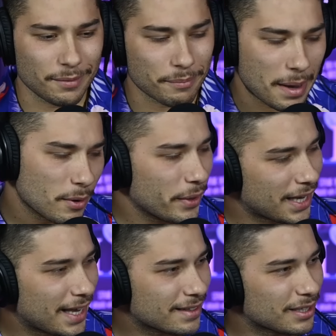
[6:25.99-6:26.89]
maybe we
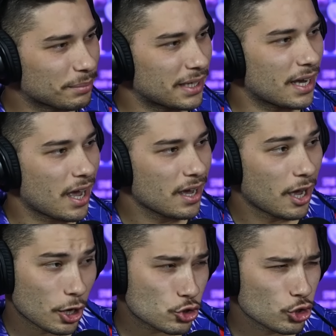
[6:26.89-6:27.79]
can get something
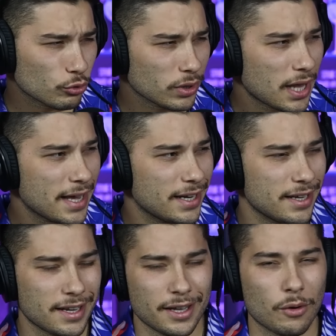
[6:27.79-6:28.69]
Usher
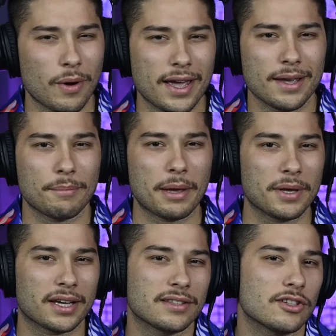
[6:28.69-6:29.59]
related in a way, maybe
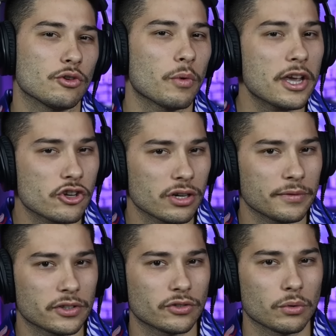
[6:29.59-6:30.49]
a continuation of
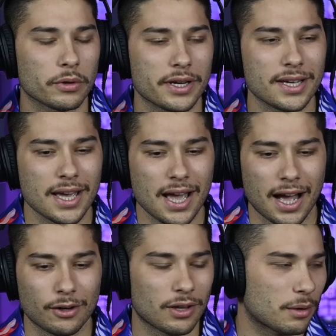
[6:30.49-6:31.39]
his story.
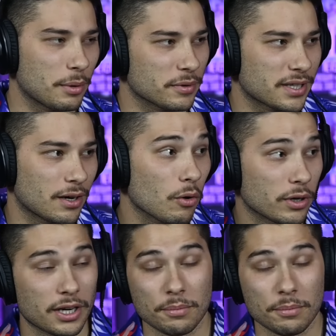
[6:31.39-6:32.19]
I know a lot of people are saying, oh, could